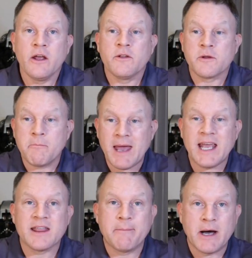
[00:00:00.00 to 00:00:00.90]
To
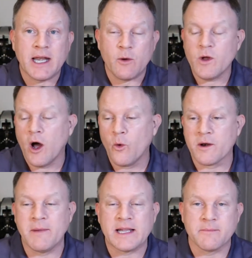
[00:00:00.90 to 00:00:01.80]
make the money. We all want
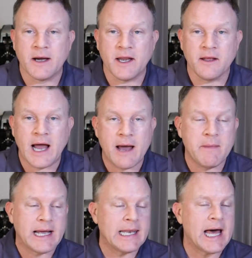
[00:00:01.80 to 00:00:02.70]
to make the money. I
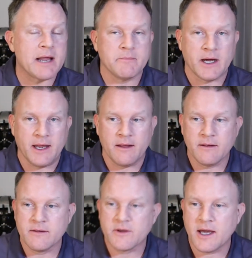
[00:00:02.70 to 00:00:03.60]
make a lot of money,
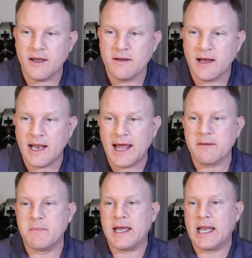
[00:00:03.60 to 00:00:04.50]
okay? I
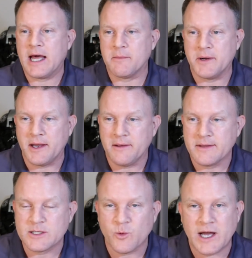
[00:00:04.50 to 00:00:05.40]
like making a lot of money.
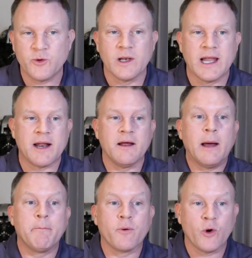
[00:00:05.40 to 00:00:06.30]
That's why I do a lot of
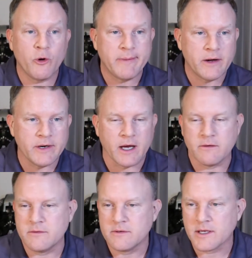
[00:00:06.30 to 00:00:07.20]
pro
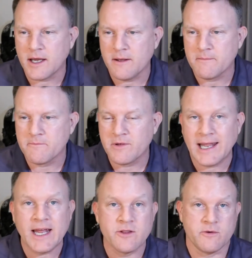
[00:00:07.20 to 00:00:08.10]
bono, okay?
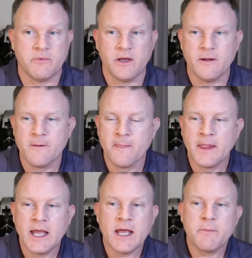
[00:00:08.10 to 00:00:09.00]
Philanthropy.
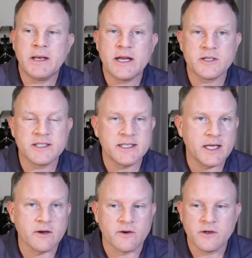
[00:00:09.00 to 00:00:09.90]
But here's the
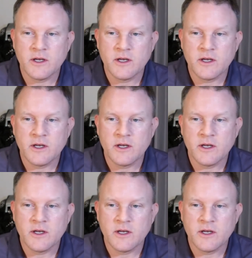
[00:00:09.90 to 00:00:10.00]
deal.